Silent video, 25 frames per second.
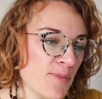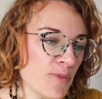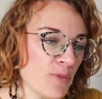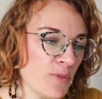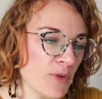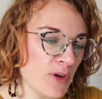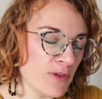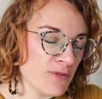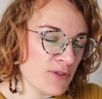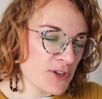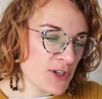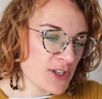
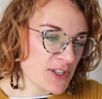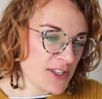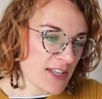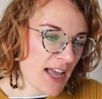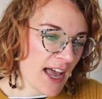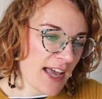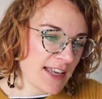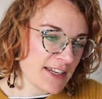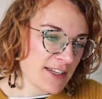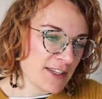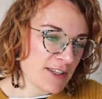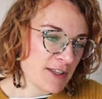We've just
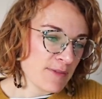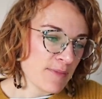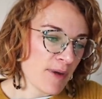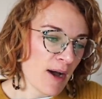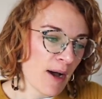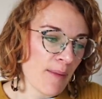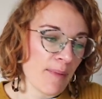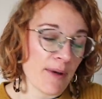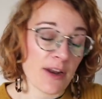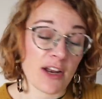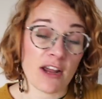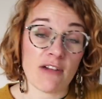added them
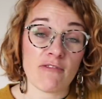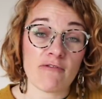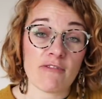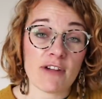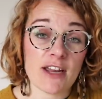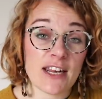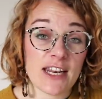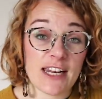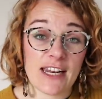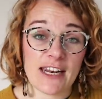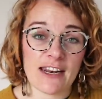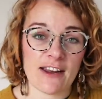up and I
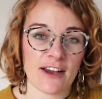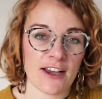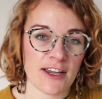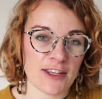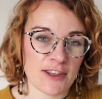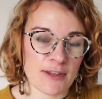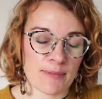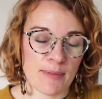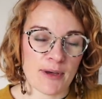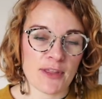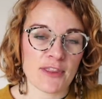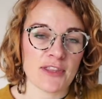really
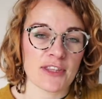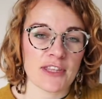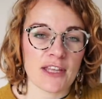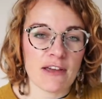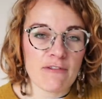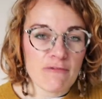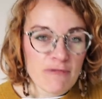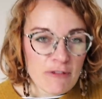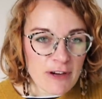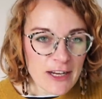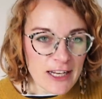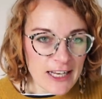like them. I think
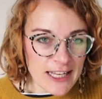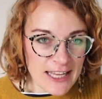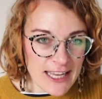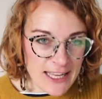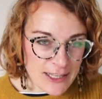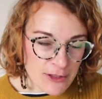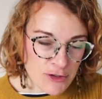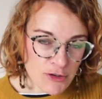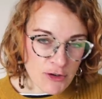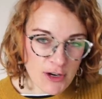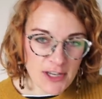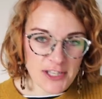they're really
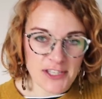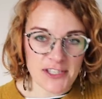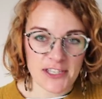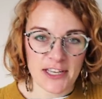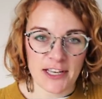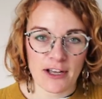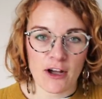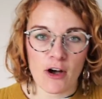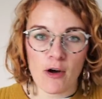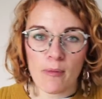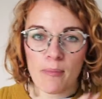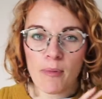
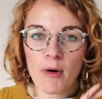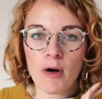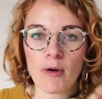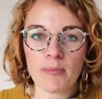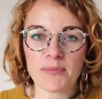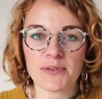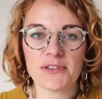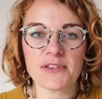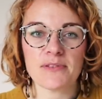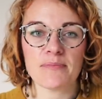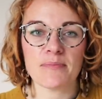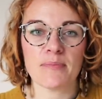interesting. I'll
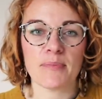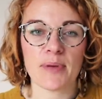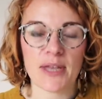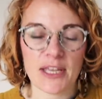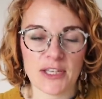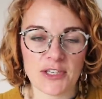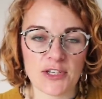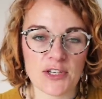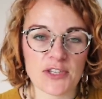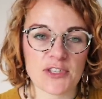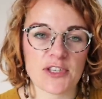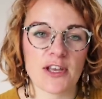pop some
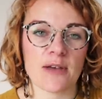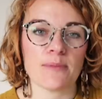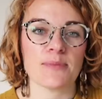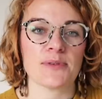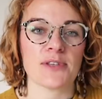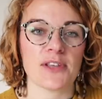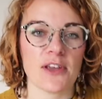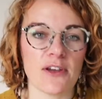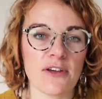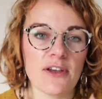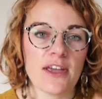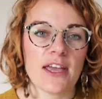pictures up,
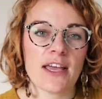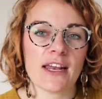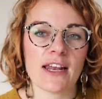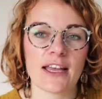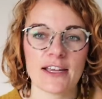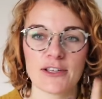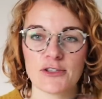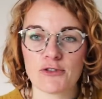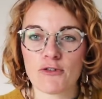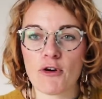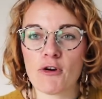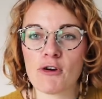so here,
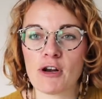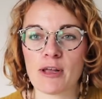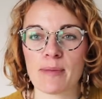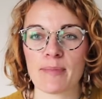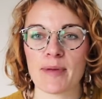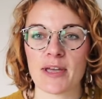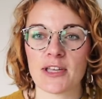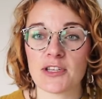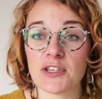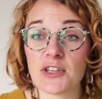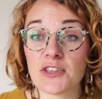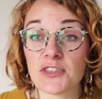like scrolling
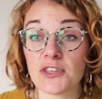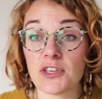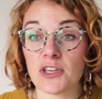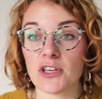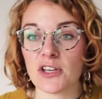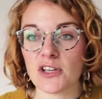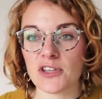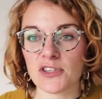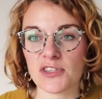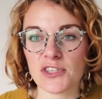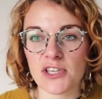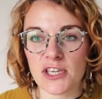pictures, so
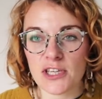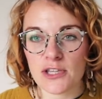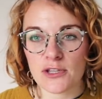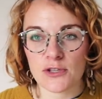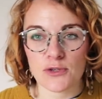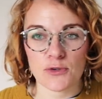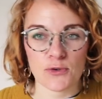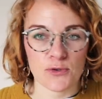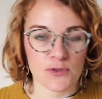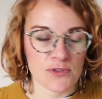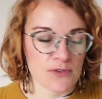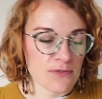you can see the
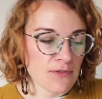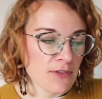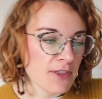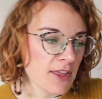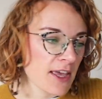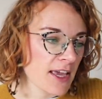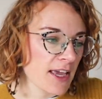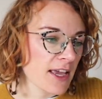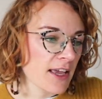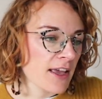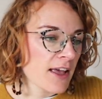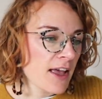sort of
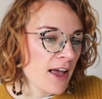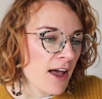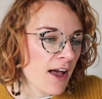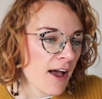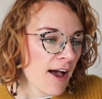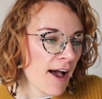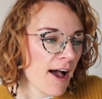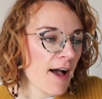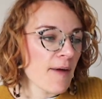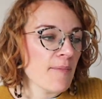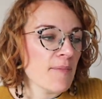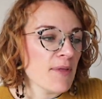thing.
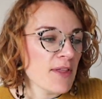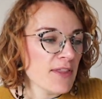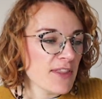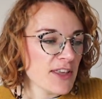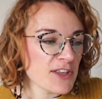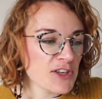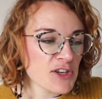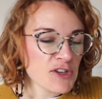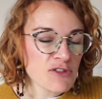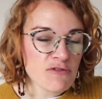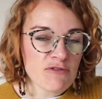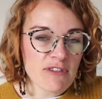
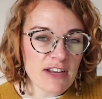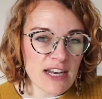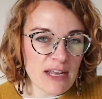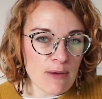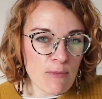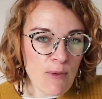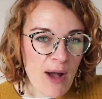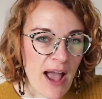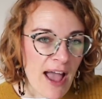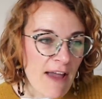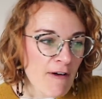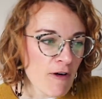They're just really
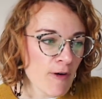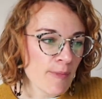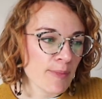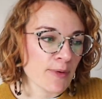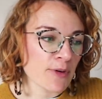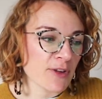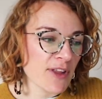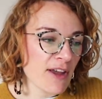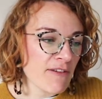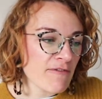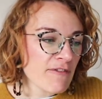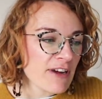
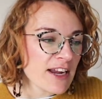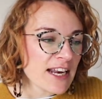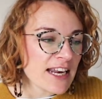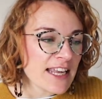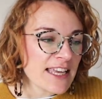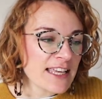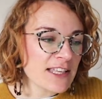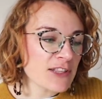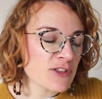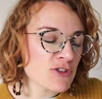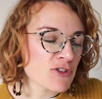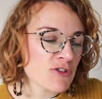wearable. They're
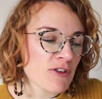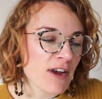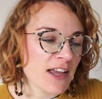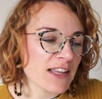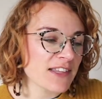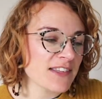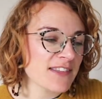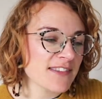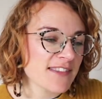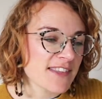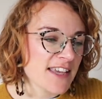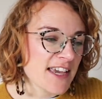really
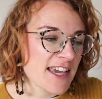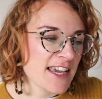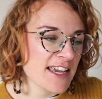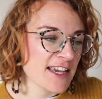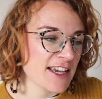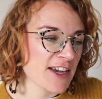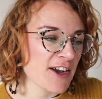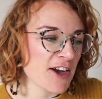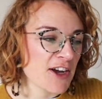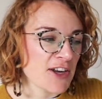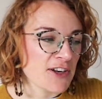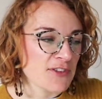
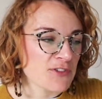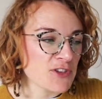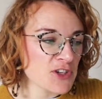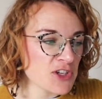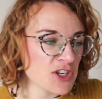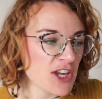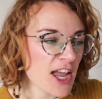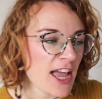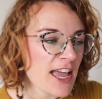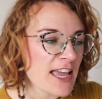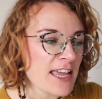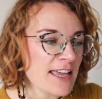interesting kind of
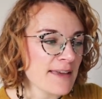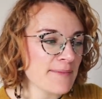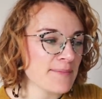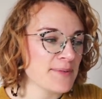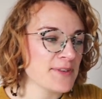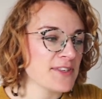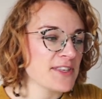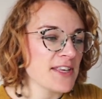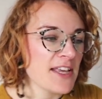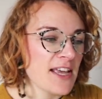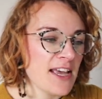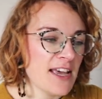
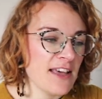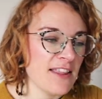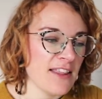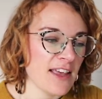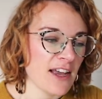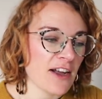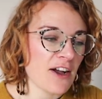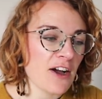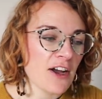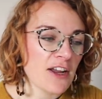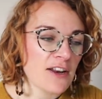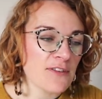shapes.
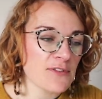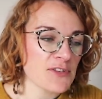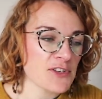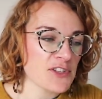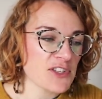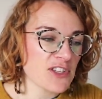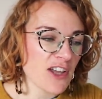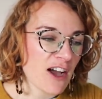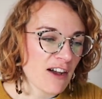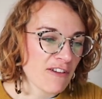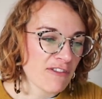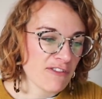They're kind of
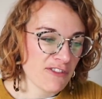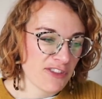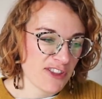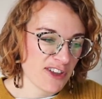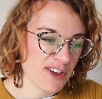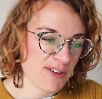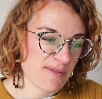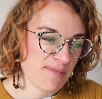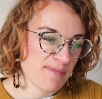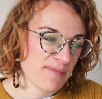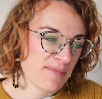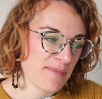stuff
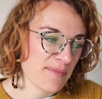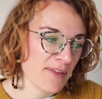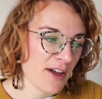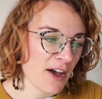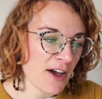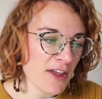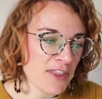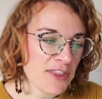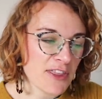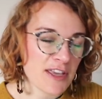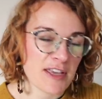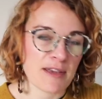that
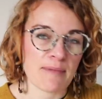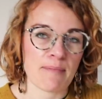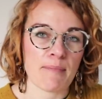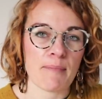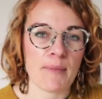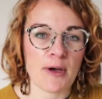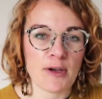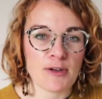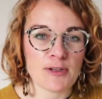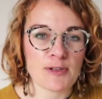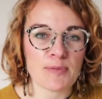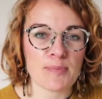I think
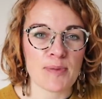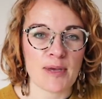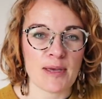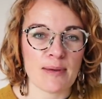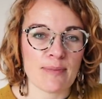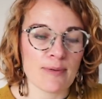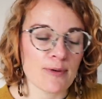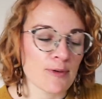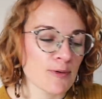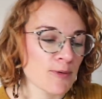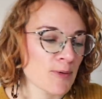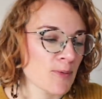most
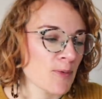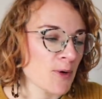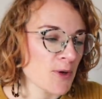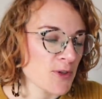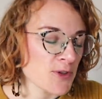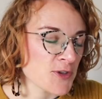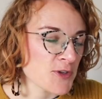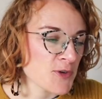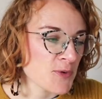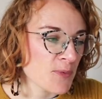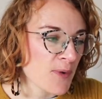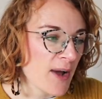people would
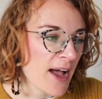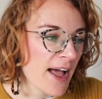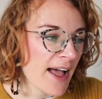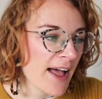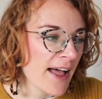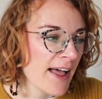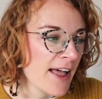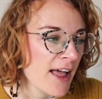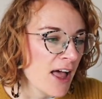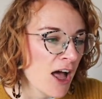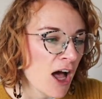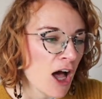want to
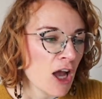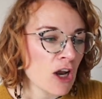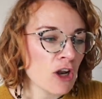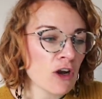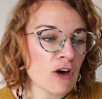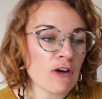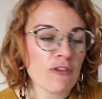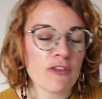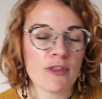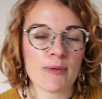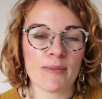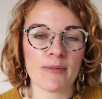wear. A
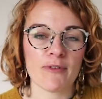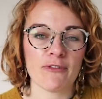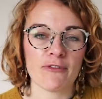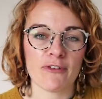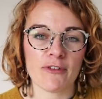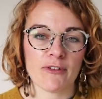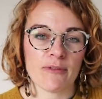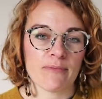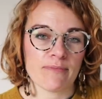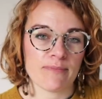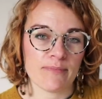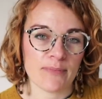lot of them are
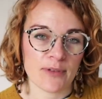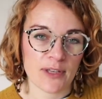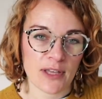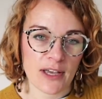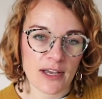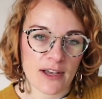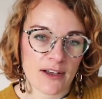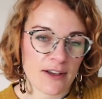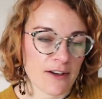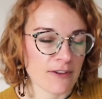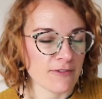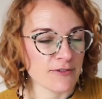for,
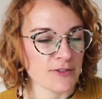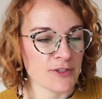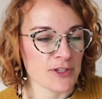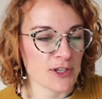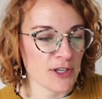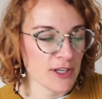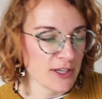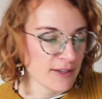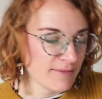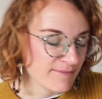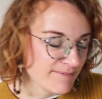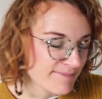
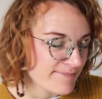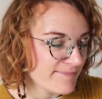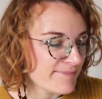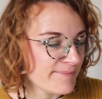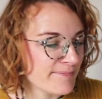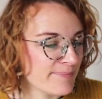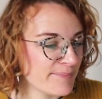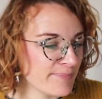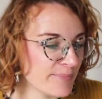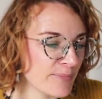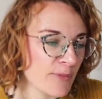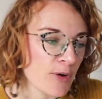obviously,
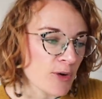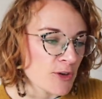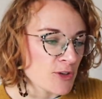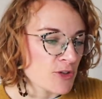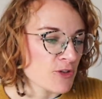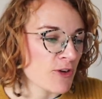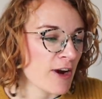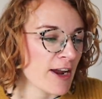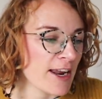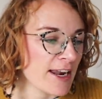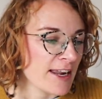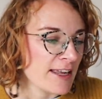
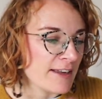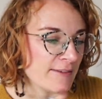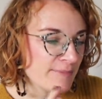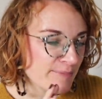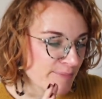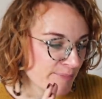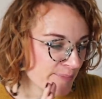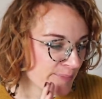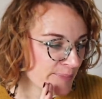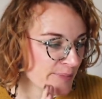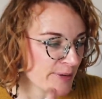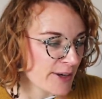
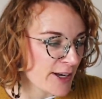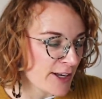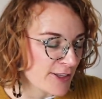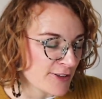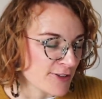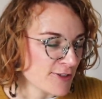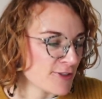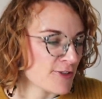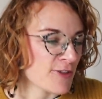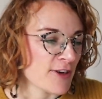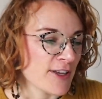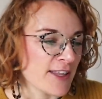Australian
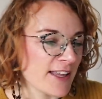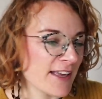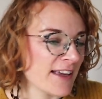country.